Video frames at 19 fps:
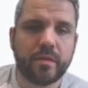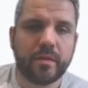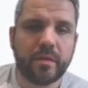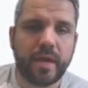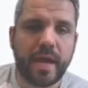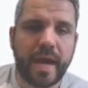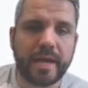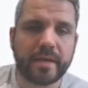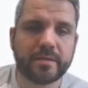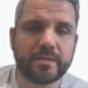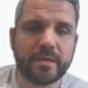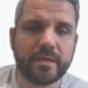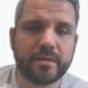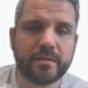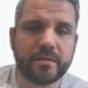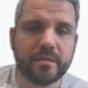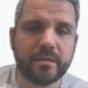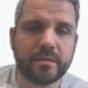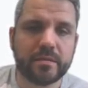
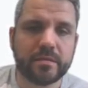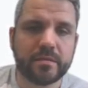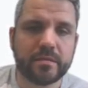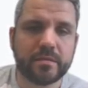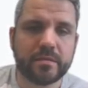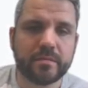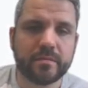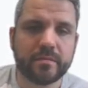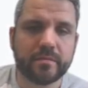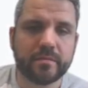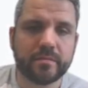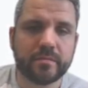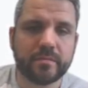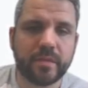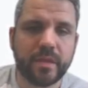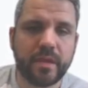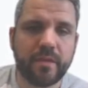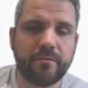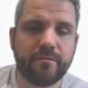access this
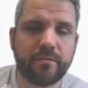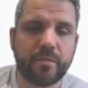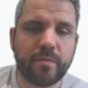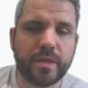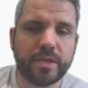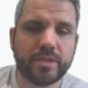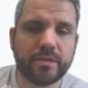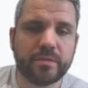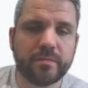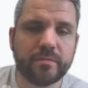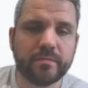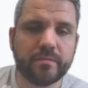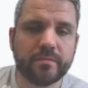information.